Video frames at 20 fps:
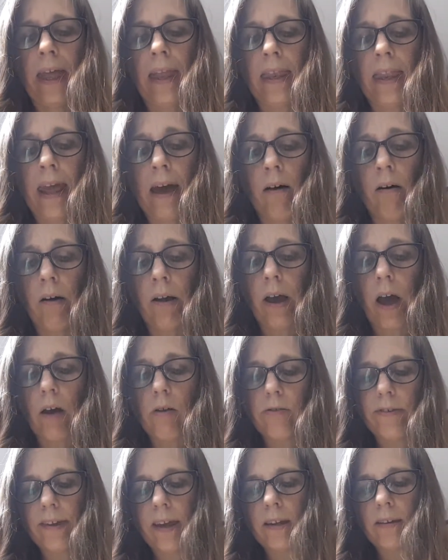"Now I
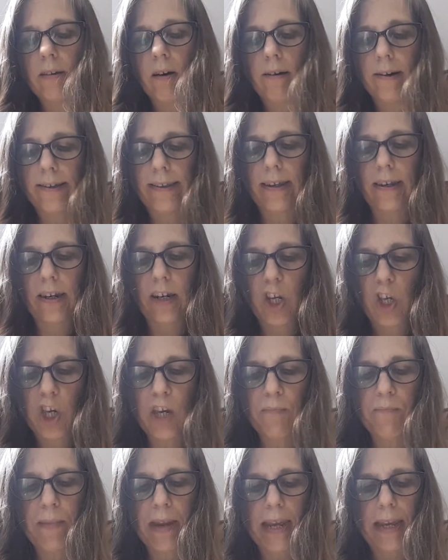goes and ties it to the
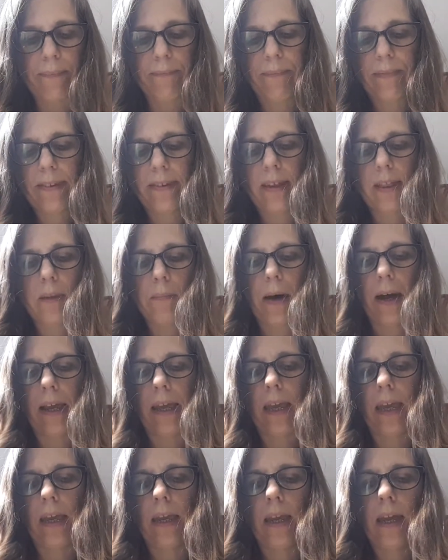chimney," said the
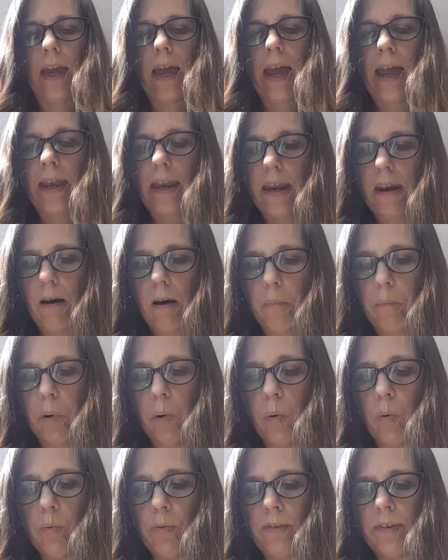monkey, "and then I
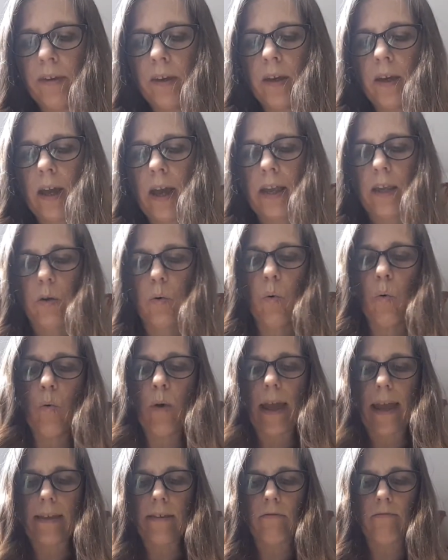pulls, and you all
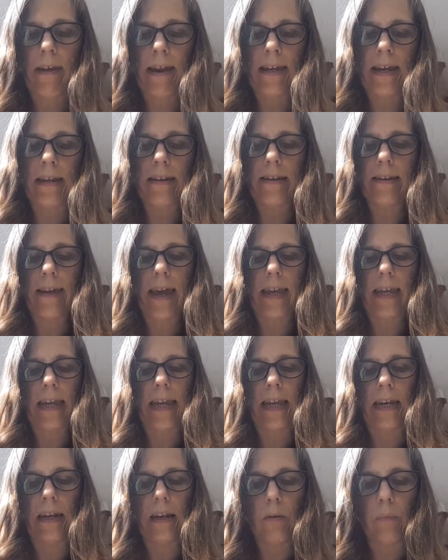gets ready to take
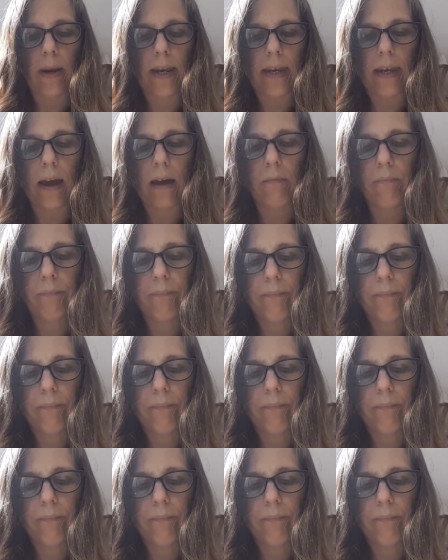it in at the window."